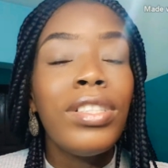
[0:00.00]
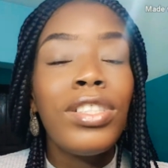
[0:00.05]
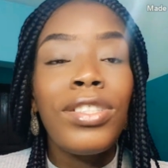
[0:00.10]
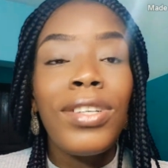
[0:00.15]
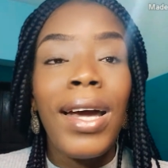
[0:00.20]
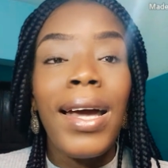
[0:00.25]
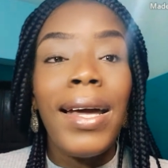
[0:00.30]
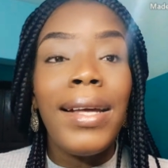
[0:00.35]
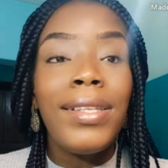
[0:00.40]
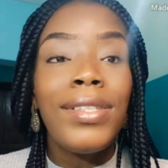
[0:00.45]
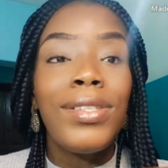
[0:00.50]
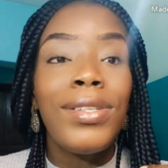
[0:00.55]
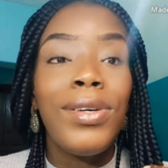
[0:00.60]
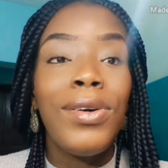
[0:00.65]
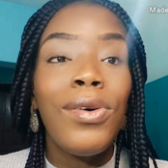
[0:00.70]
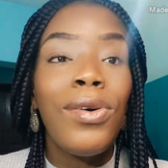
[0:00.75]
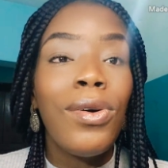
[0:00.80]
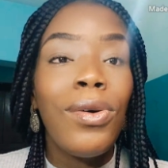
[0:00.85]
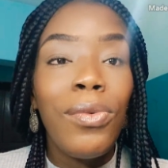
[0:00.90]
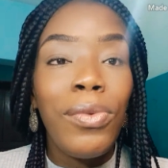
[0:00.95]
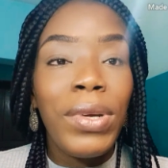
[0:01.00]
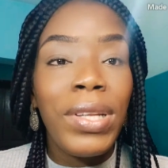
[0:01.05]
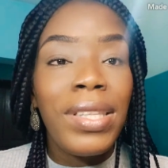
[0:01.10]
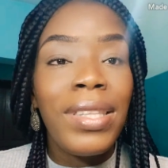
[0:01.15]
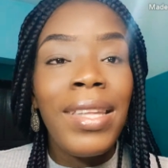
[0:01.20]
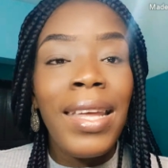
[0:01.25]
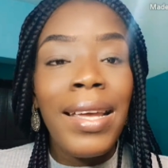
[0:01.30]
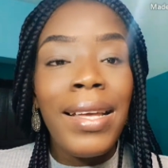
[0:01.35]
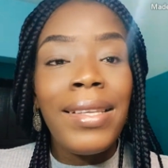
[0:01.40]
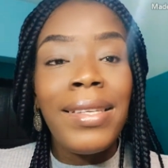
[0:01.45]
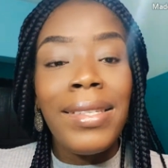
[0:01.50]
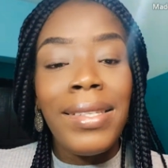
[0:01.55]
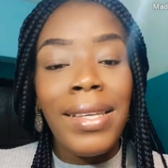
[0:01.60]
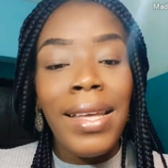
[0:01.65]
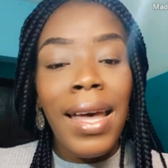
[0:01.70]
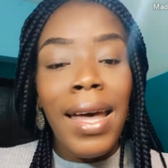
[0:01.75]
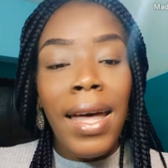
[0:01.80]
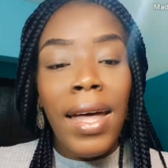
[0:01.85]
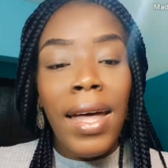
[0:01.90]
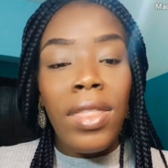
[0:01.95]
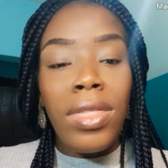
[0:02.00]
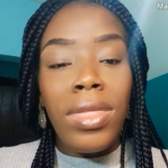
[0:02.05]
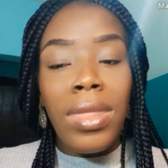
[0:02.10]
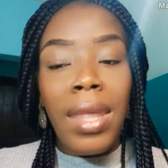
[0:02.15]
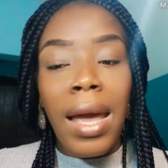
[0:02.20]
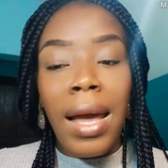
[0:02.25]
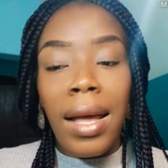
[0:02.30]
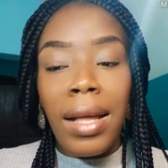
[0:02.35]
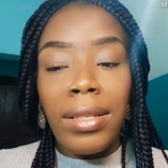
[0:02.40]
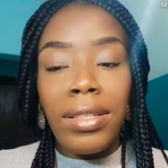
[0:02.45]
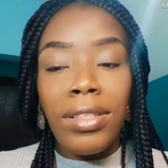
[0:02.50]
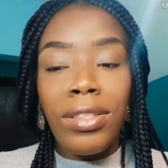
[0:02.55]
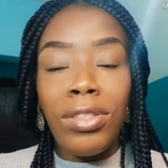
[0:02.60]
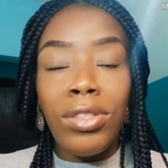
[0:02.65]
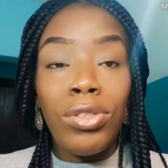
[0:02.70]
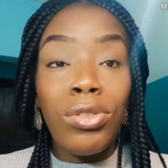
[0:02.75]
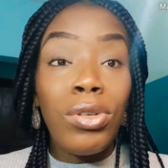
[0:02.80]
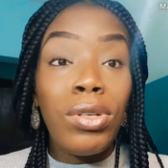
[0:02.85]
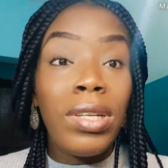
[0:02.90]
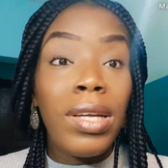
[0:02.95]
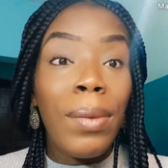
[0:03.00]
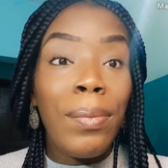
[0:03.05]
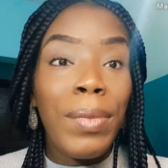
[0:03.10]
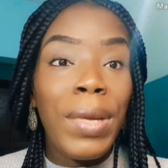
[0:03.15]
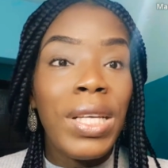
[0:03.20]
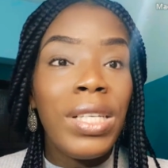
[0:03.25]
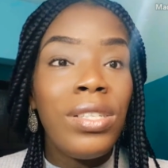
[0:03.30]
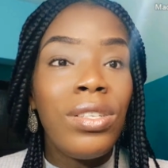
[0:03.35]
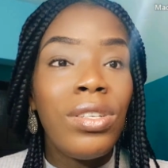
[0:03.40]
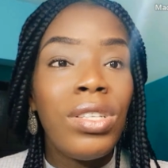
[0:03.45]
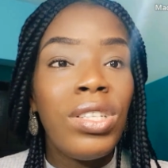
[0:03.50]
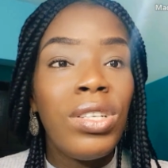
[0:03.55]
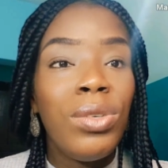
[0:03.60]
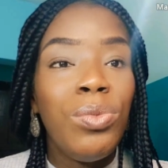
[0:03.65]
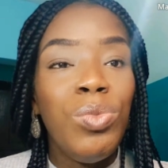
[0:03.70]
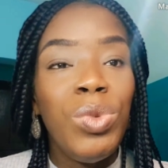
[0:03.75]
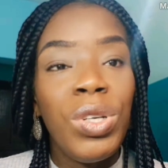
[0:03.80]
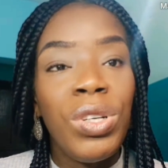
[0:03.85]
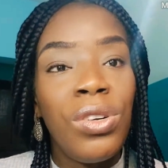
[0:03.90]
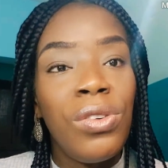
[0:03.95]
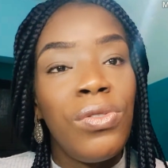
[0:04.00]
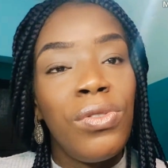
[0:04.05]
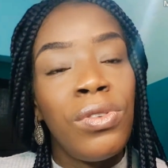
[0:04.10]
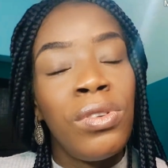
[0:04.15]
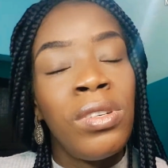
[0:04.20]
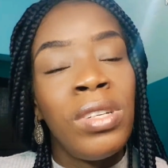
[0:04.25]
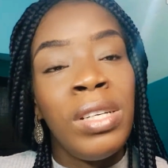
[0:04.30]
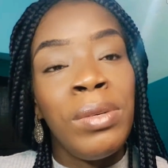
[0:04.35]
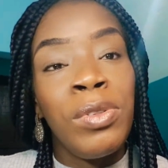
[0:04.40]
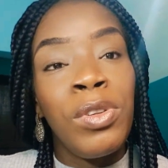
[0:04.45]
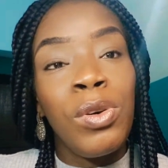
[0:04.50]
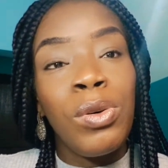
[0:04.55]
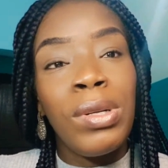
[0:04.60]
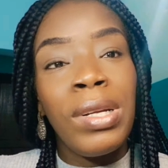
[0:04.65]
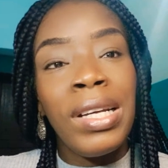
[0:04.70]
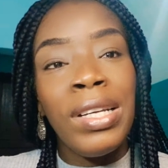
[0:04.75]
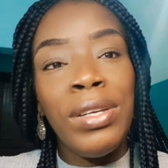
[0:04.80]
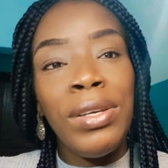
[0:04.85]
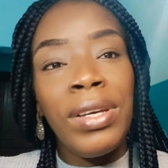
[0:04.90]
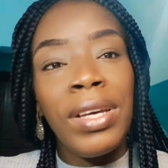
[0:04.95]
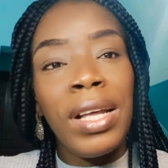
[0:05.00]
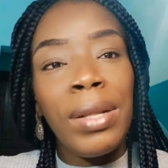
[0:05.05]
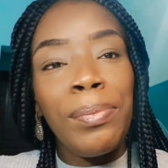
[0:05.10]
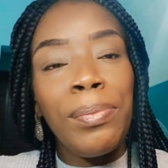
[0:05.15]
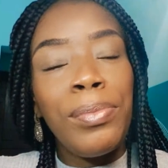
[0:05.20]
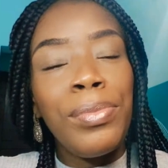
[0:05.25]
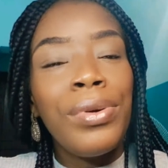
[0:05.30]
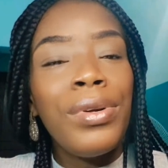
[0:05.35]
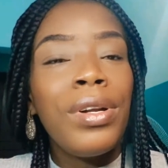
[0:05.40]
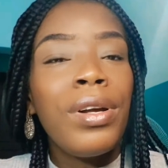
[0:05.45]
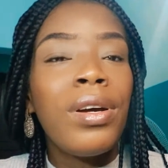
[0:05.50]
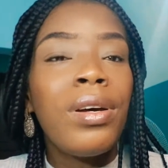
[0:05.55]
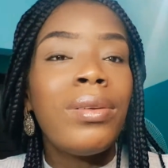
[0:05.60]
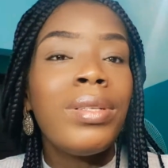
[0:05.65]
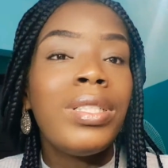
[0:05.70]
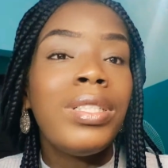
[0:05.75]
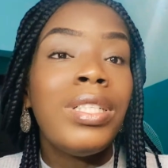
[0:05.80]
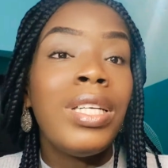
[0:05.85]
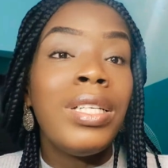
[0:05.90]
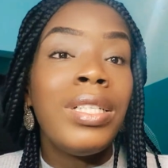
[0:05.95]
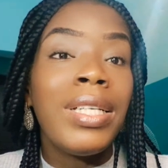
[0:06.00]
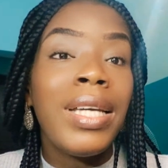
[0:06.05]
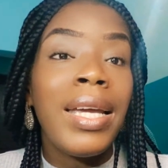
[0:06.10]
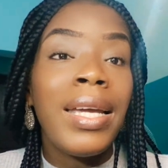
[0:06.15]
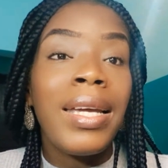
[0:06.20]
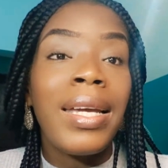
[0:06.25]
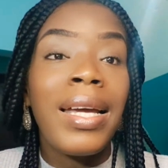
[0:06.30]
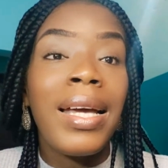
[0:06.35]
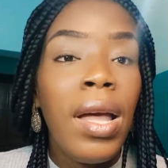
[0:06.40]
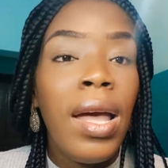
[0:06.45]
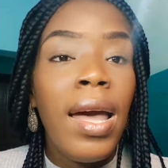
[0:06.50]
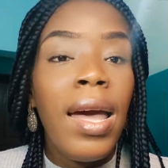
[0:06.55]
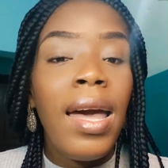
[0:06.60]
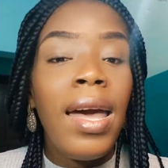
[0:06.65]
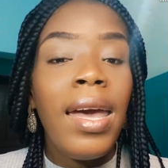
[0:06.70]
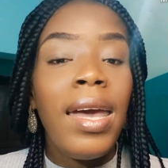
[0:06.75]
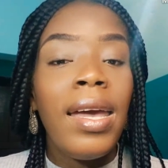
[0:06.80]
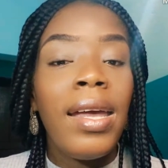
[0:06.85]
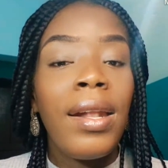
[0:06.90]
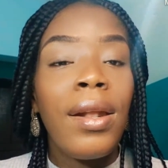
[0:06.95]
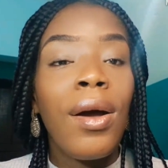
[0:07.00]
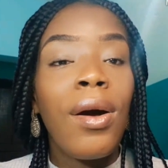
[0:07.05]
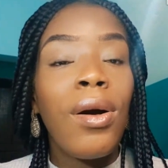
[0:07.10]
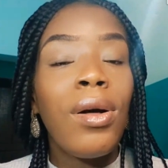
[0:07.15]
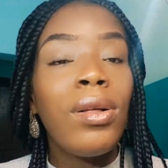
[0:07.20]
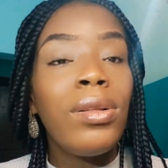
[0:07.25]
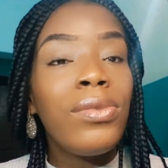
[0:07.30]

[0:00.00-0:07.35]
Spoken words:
Try to go with things that that makes you look beautiful, that you can put on and enhance, and all.